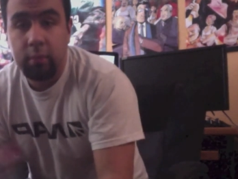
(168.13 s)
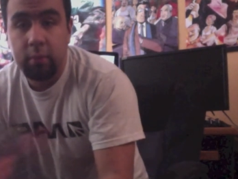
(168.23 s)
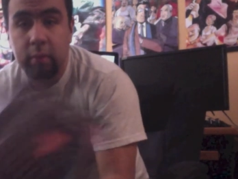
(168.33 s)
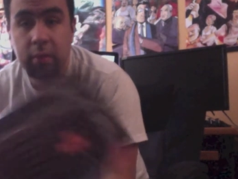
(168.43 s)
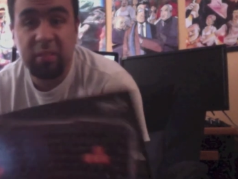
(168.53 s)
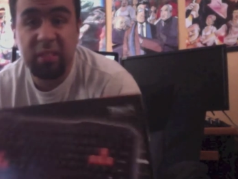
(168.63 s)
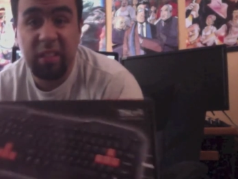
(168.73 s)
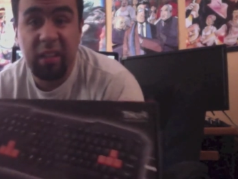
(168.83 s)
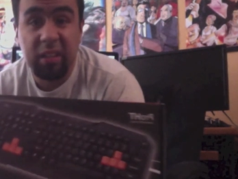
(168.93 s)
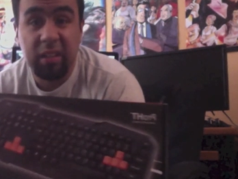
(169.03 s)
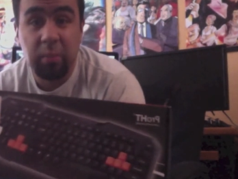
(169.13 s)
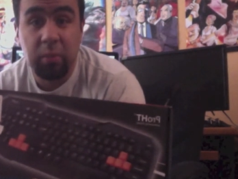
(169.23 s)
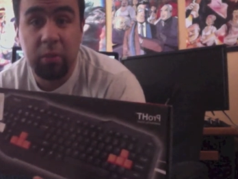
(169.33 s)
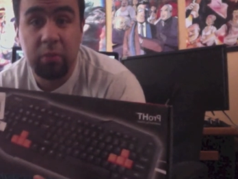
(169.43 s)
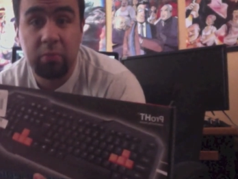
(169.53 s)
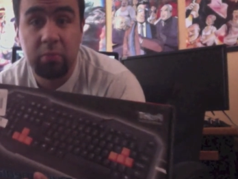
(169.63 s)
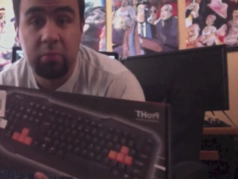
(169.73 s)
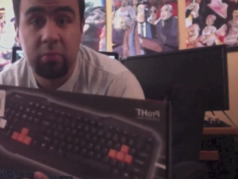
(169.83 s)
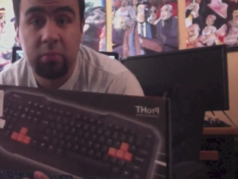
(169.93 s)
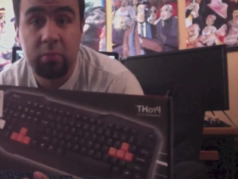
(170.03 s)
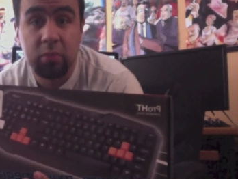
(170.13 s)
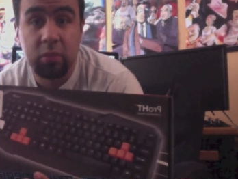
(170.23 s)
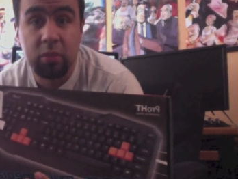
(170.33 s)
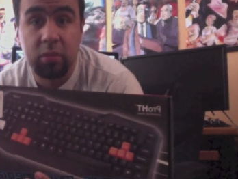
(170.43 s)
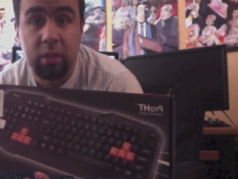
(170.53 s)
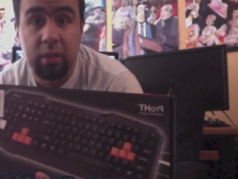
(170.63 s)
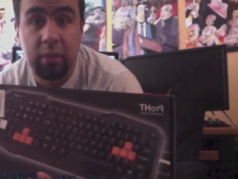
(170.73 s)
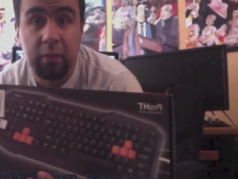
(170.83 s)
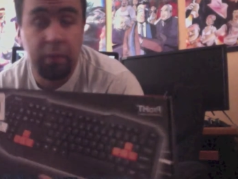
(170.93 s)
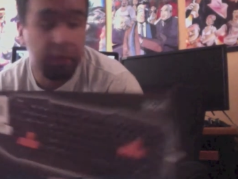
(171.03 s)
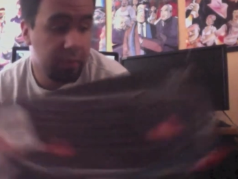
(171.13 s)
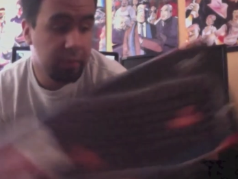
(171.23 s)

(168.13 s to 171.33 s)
little ten dollar keyboard, just to start off with.